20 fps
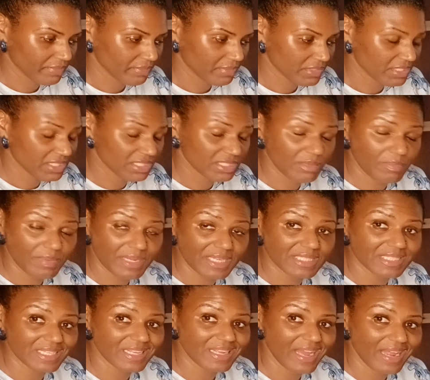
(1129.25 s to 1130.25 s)

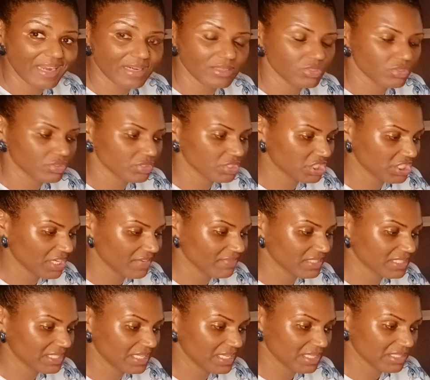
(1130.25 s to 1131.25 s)
stability, and
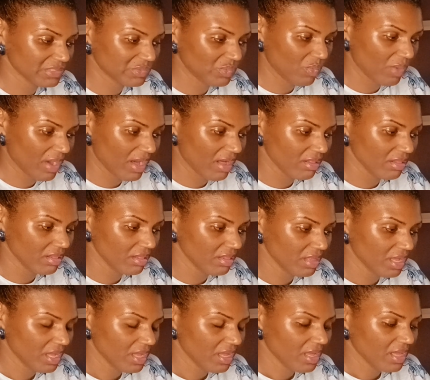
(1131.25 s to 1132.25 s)
longevity as well.
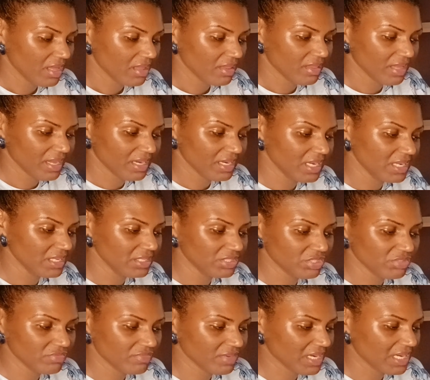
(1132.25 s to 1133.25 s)
They need
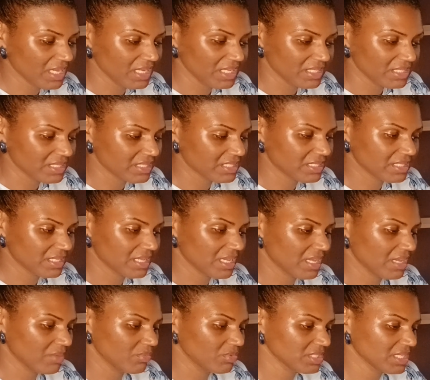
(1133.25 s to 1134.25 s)
to release
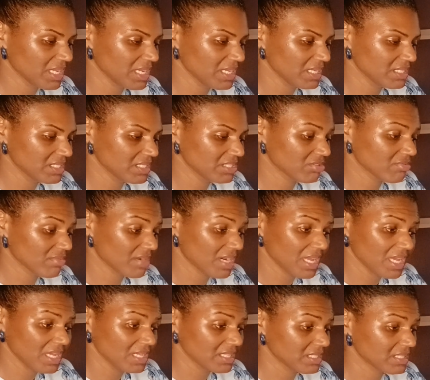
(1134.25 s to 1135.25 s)
here. What do they need to
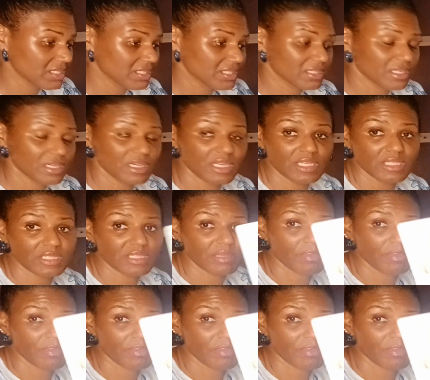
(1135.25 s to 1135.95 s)
release? The need to